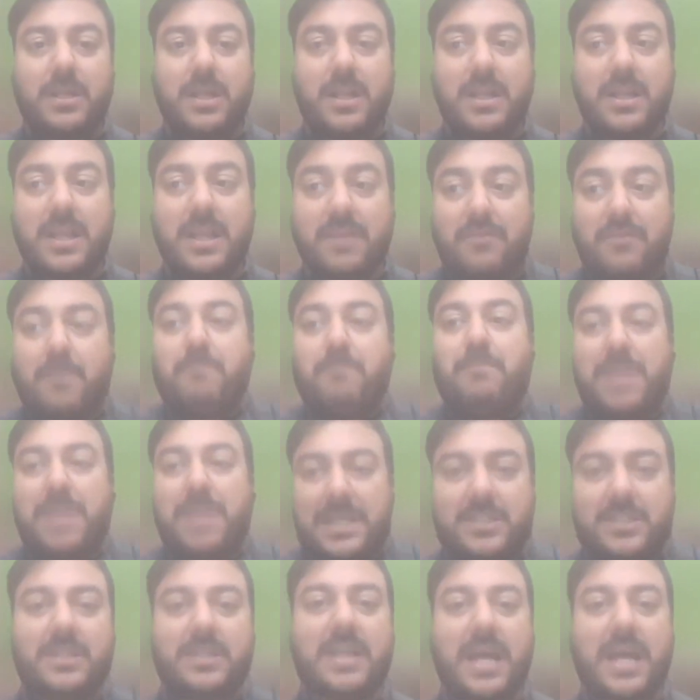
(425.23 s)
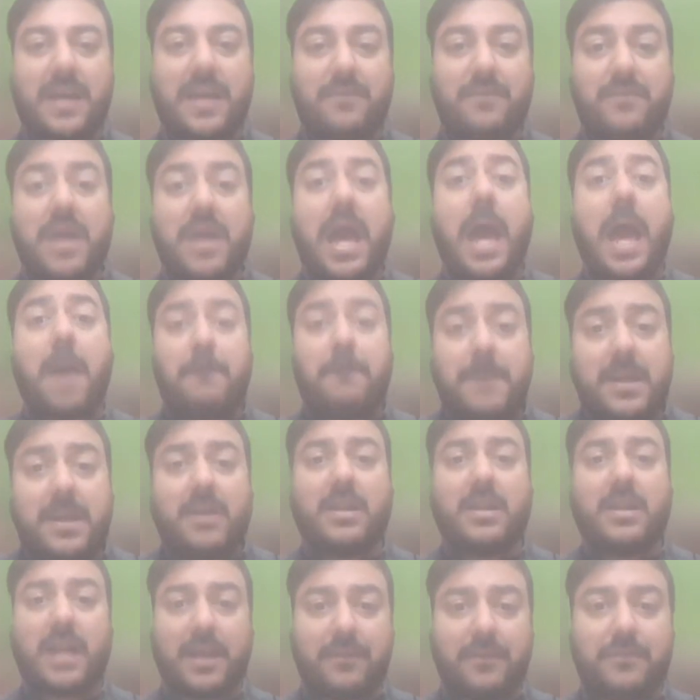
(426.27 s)
live a better life, happier
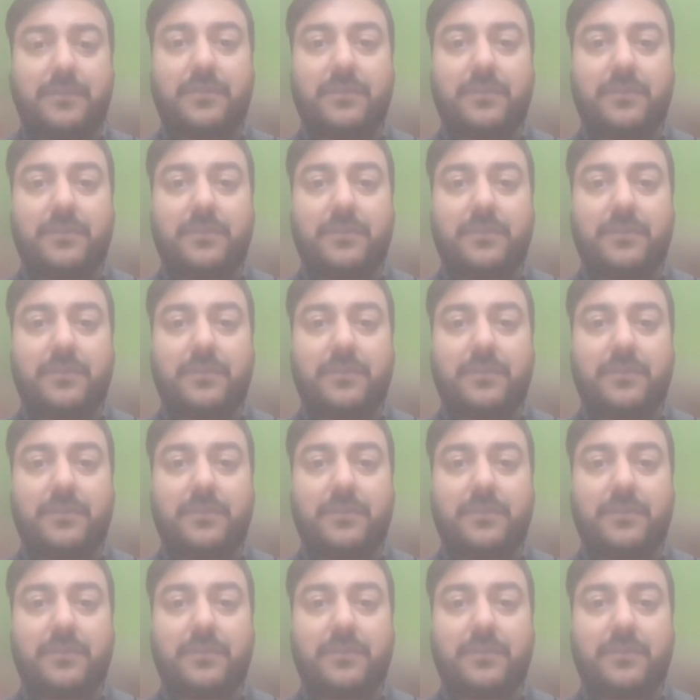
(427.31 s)
life,